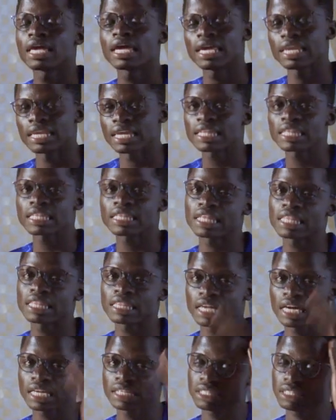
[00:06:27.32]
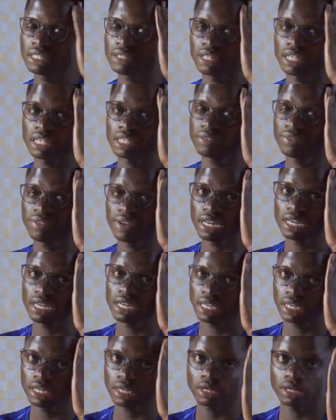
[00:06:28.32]
and other than that, there's very
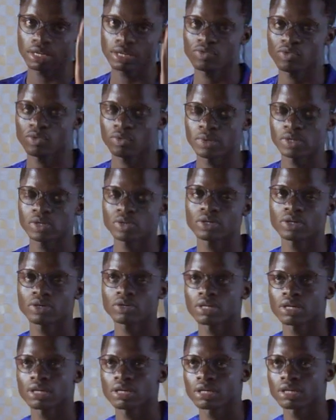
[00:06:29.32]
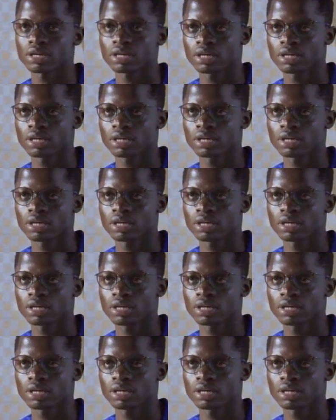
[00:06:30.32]
little information out there.